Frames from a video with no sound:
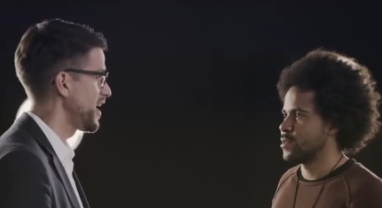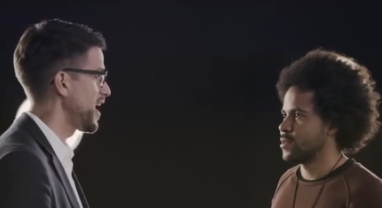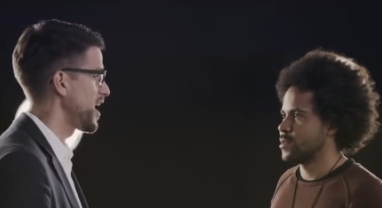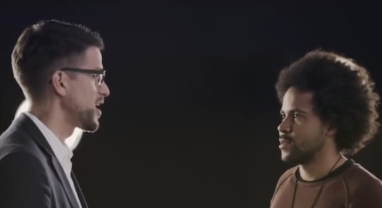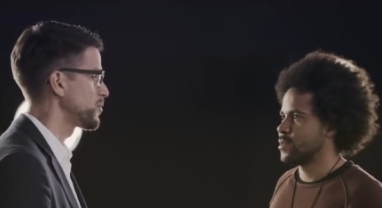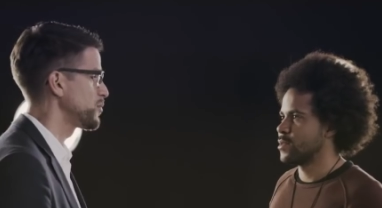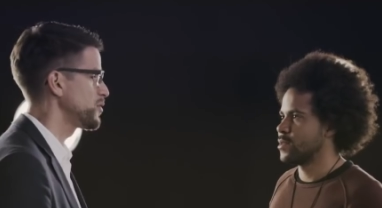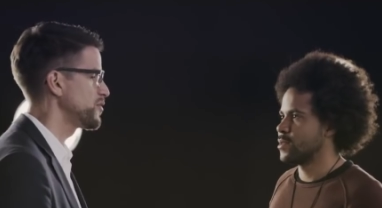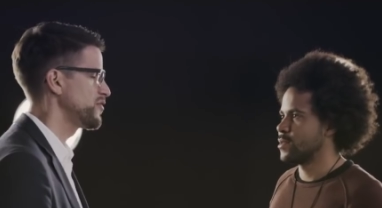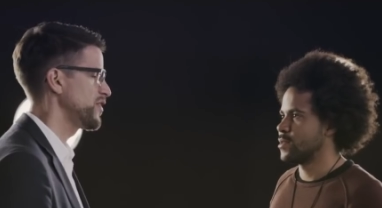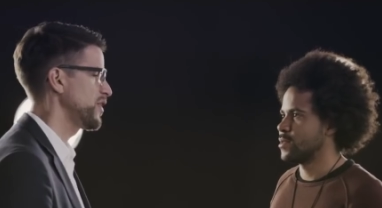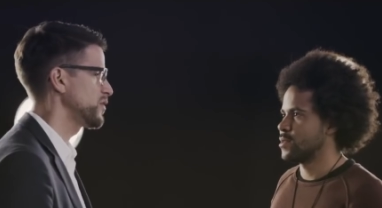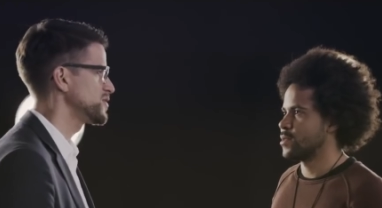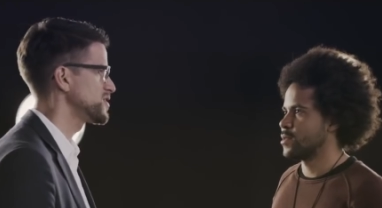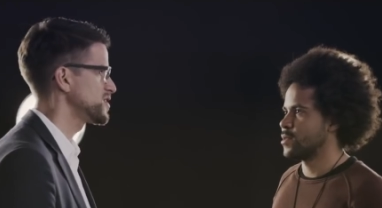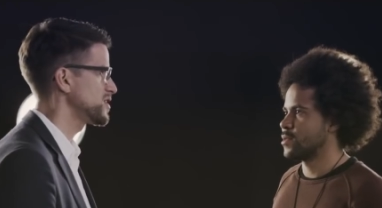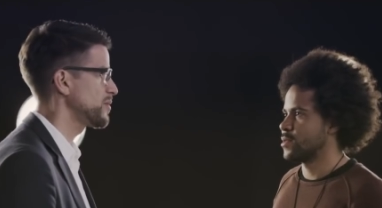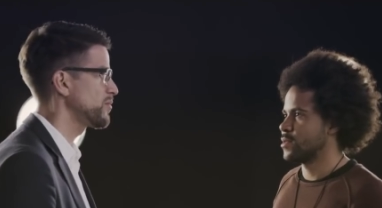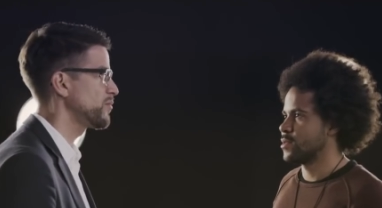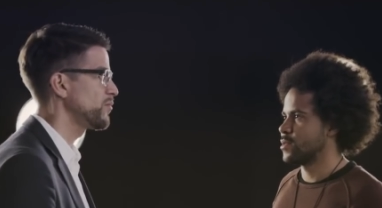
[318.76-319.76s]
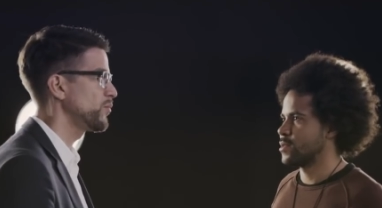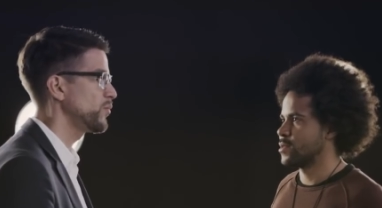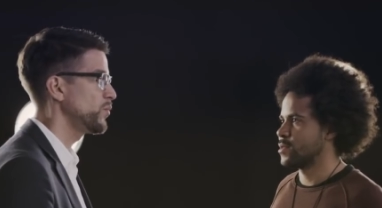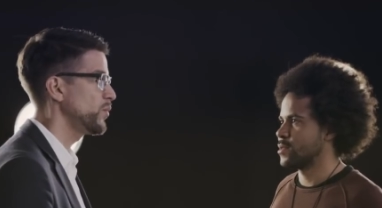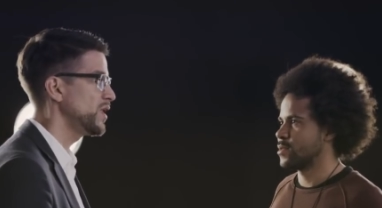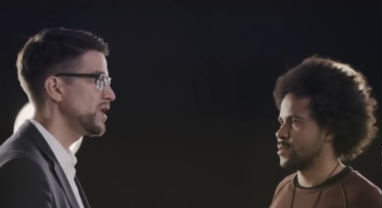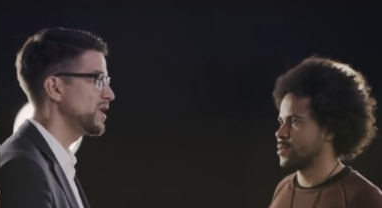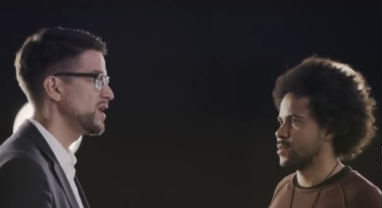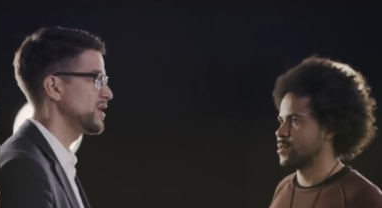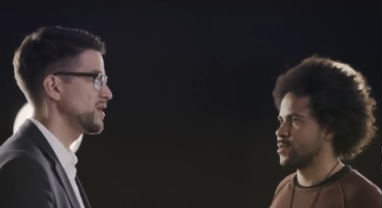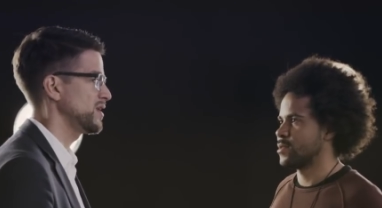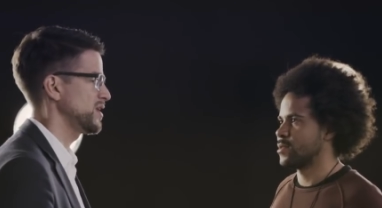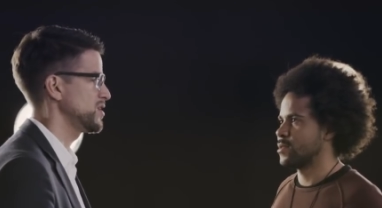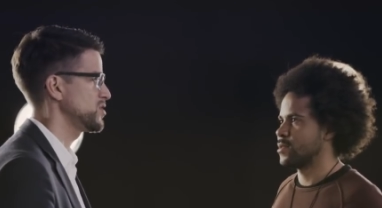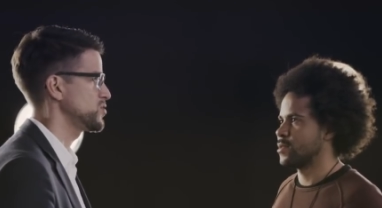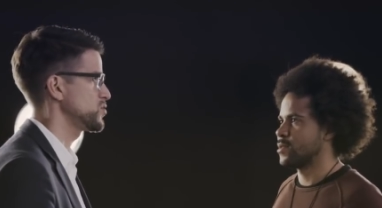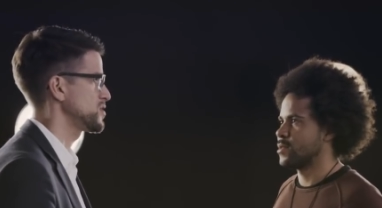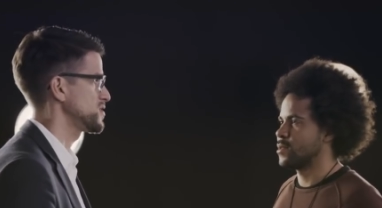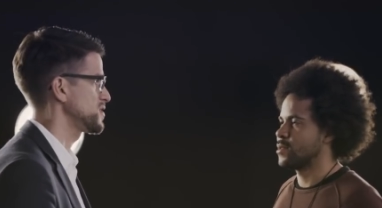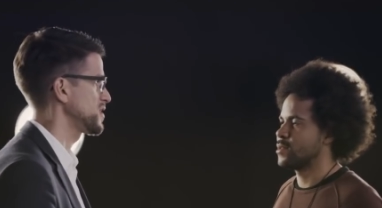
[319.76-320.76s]
Speaker 1: And we found some really
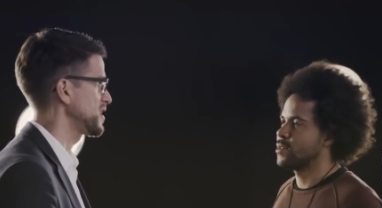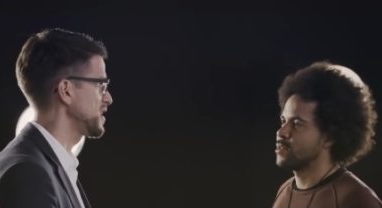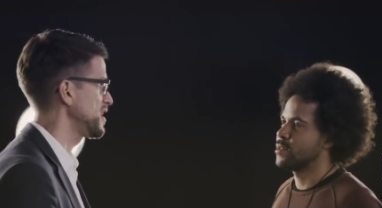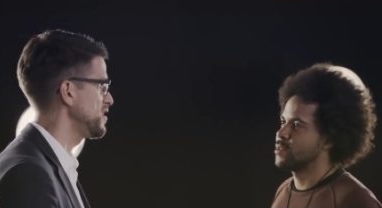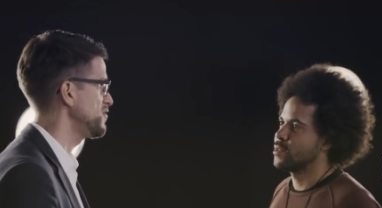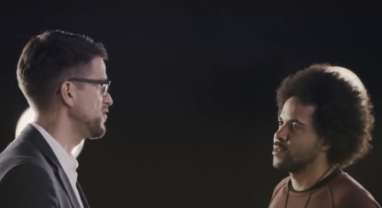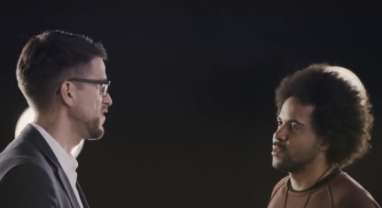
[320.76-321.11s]
interesting key